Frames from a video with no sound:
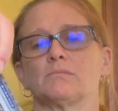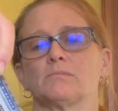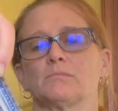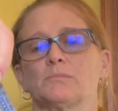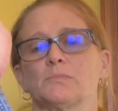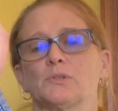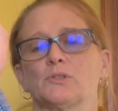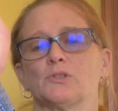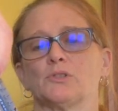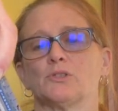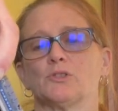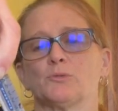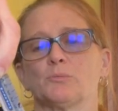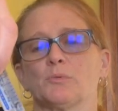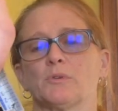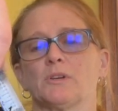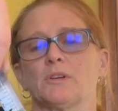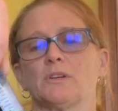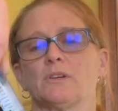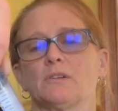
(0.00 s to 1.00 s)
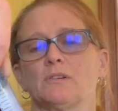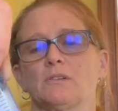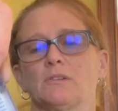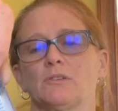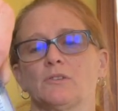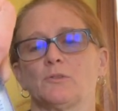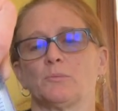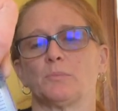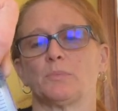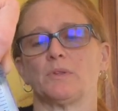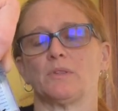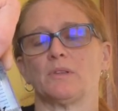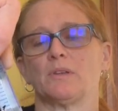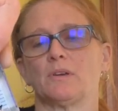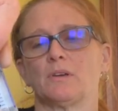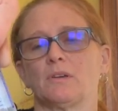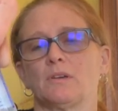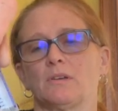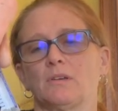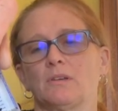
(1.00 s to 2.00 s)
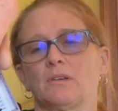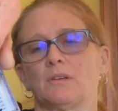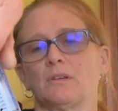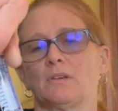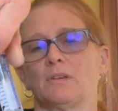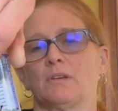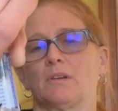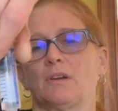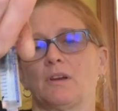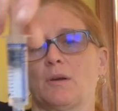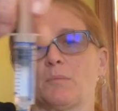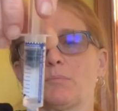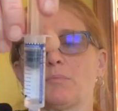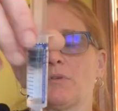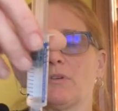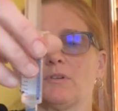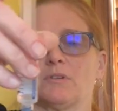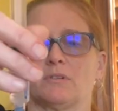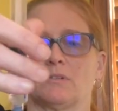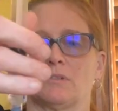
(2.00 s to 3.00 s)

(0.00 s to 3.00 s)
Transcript: Push the spring, spin the heparin,